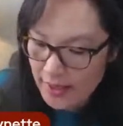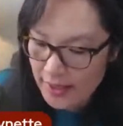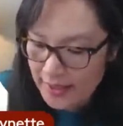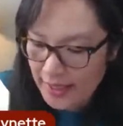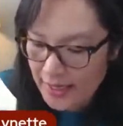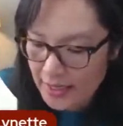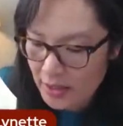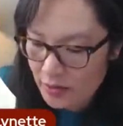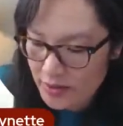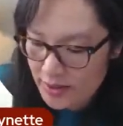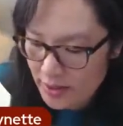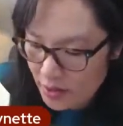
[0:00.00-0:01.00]
And again,
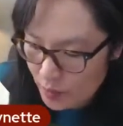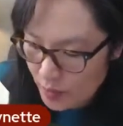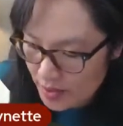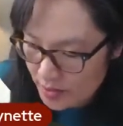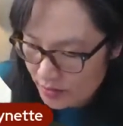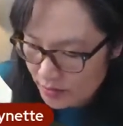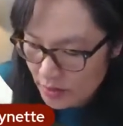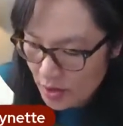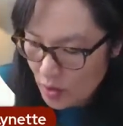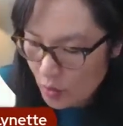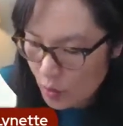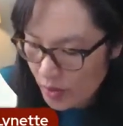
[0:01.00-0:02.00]
here's another puzzle
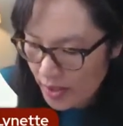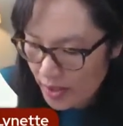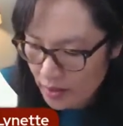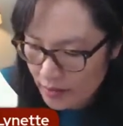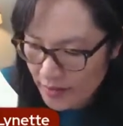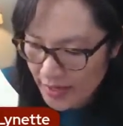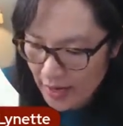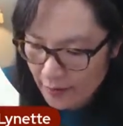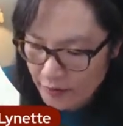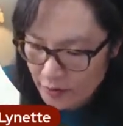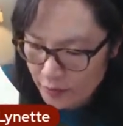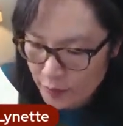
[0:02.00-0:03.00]
where they
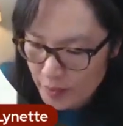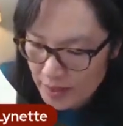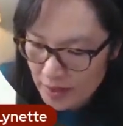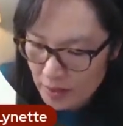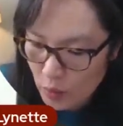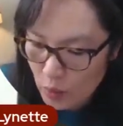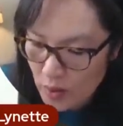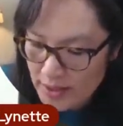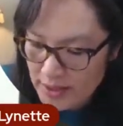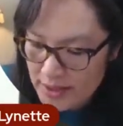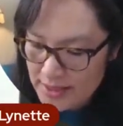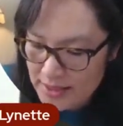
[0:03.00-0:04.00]
have to be,
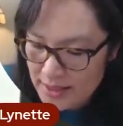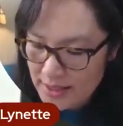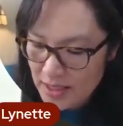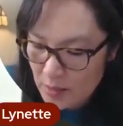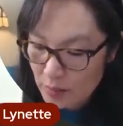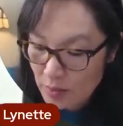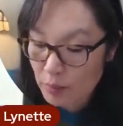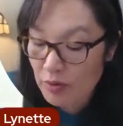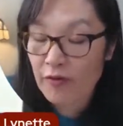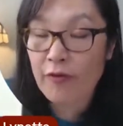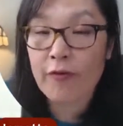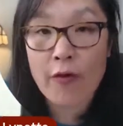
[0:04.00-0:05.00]
what is the number
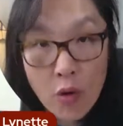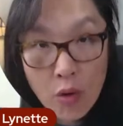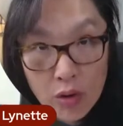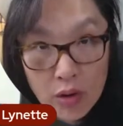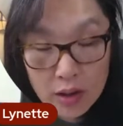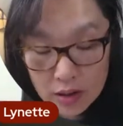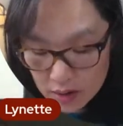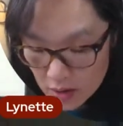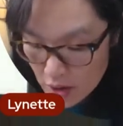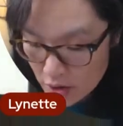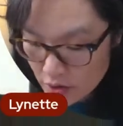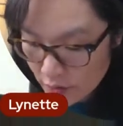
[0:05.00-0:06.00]
before?
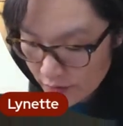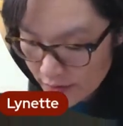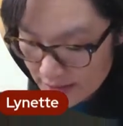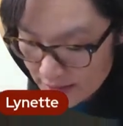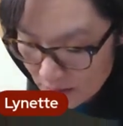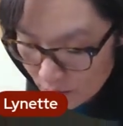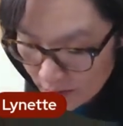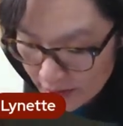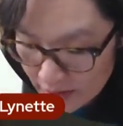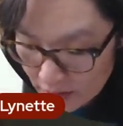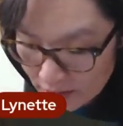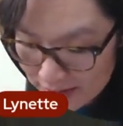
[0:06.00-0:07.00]
So this number
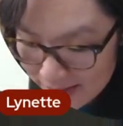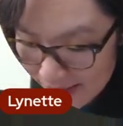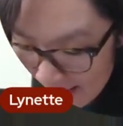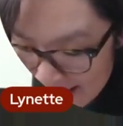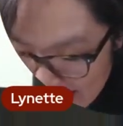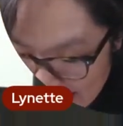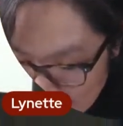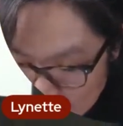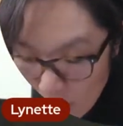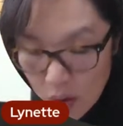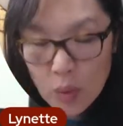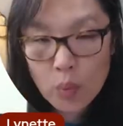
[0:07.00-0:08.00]
here is
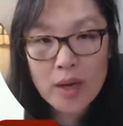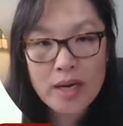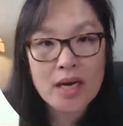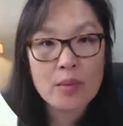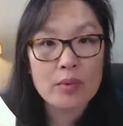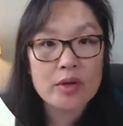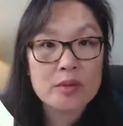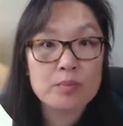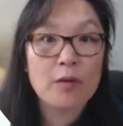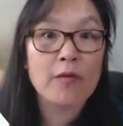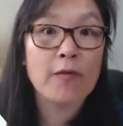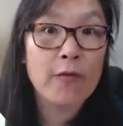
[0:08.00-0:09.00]
10. What number is
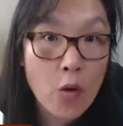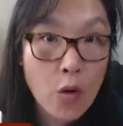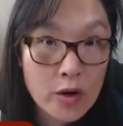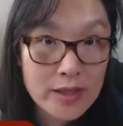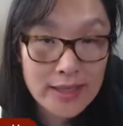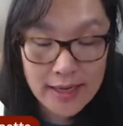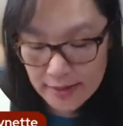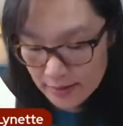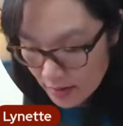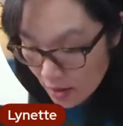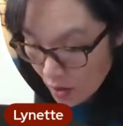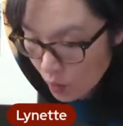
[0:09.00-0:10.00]
before
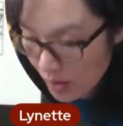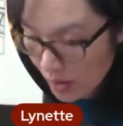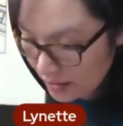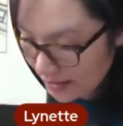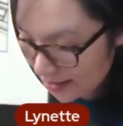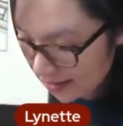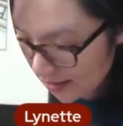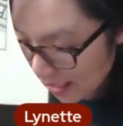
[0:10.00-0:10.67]
10? Well, it's